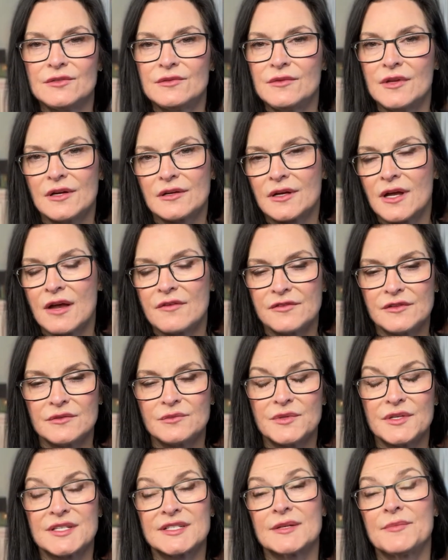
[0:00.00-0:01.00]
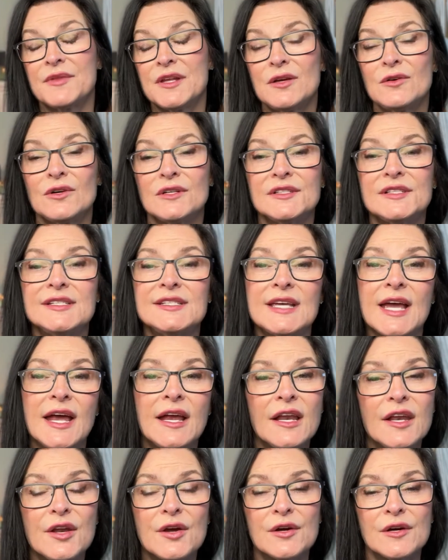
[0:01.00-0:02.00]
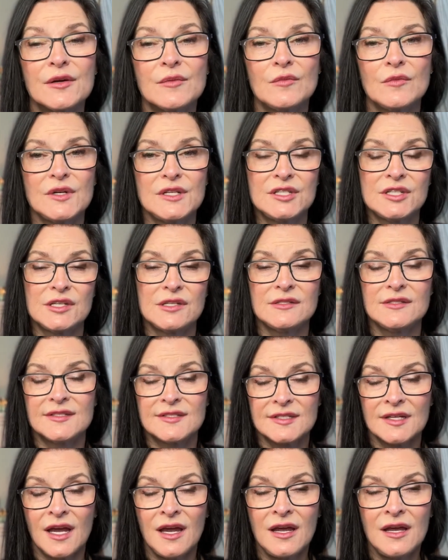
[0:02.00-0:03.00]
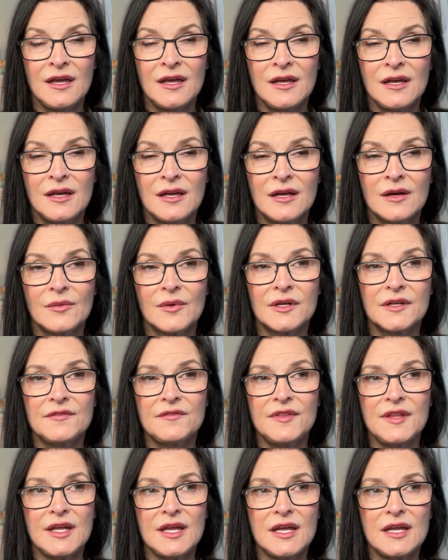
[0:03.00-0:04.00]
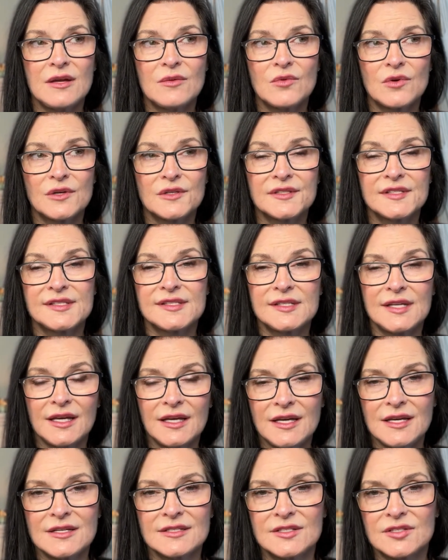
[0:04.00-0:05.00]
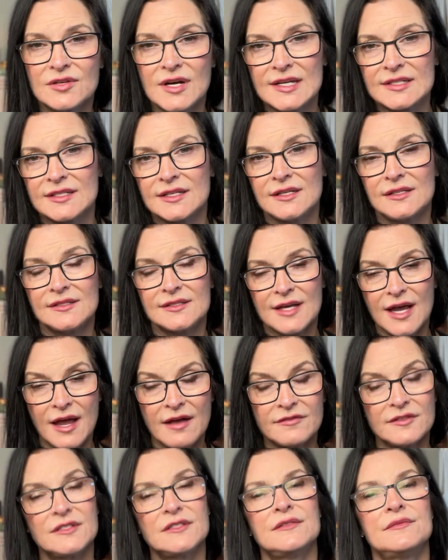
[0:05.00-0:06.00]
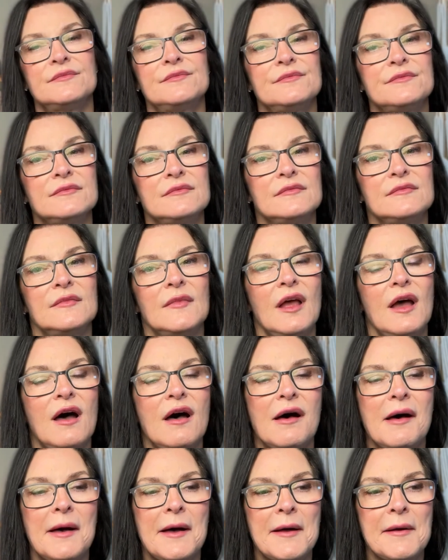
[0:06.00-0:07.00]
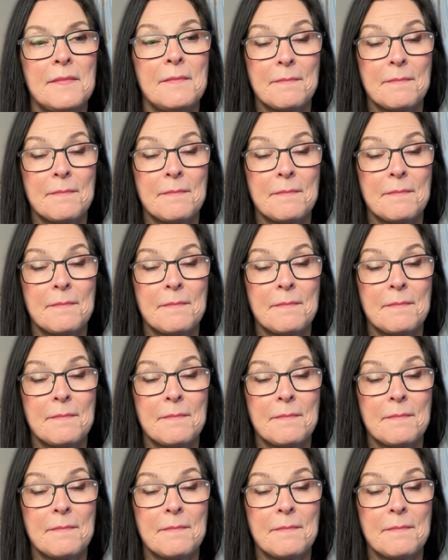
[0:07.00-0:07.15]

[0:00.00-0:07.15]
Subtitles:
They're covered with something called a tegaderm, which is one of the world's stickiest dressings ever. And